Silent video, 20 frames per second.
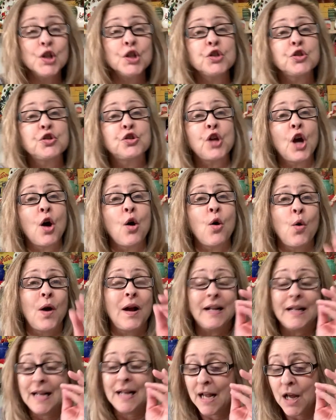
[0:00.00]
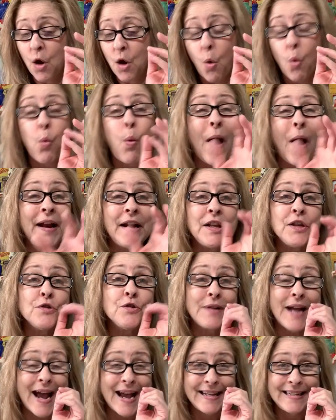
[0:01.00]
So Wait do you
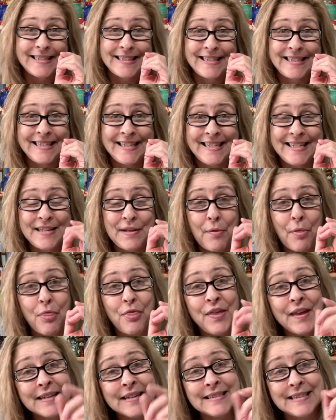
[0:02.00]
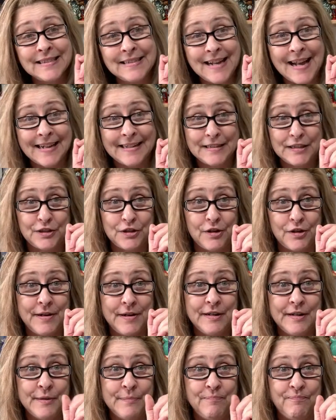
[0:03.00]
guys see this next
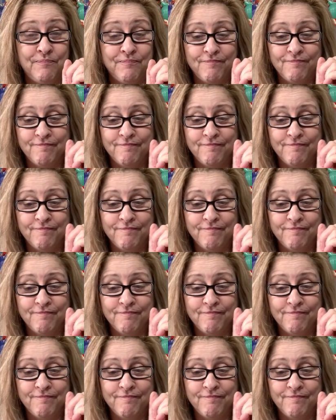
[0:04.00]
item.